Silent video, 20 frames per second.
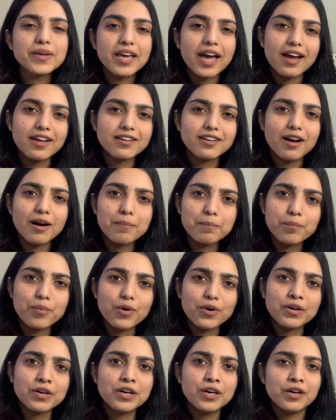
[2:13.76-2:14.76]
can a
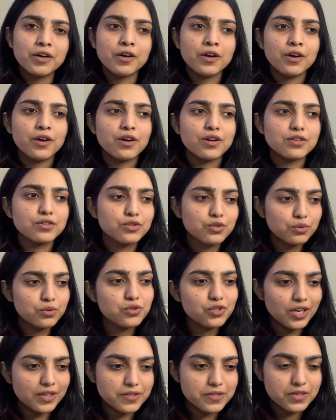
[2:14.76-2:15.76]
book do
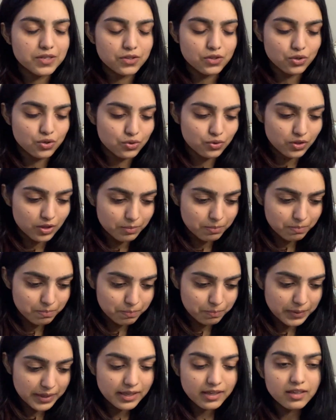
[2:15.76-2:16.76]
justice to the
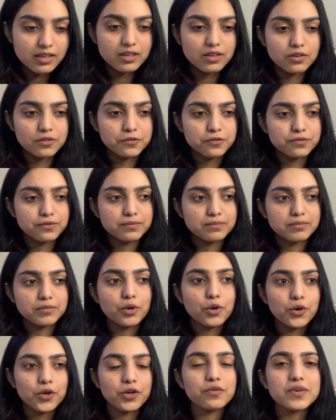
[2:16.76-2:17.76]
being of
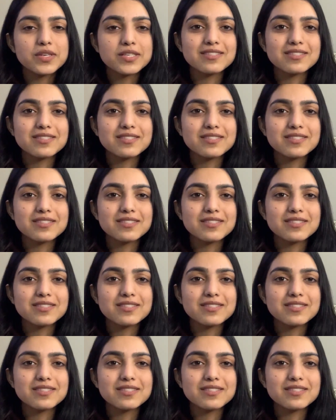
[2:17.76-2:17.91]
Oliver